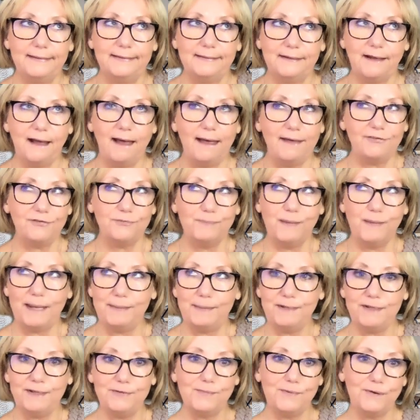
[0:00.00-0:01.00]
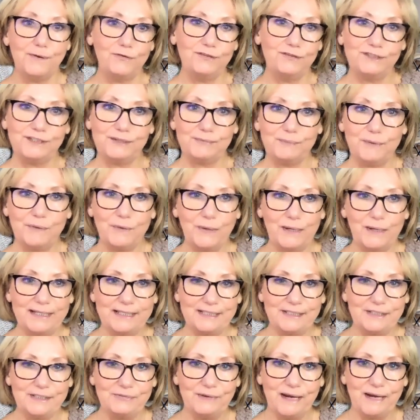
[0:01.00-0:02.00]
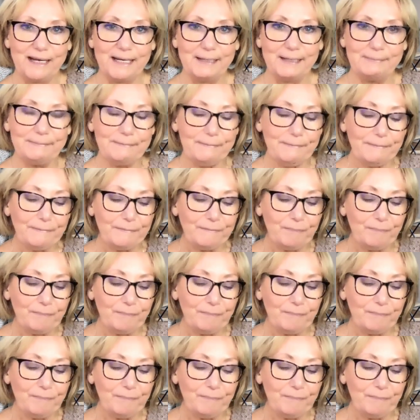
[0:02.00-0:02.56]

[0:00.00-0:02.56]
gosh, maybe the most important, right?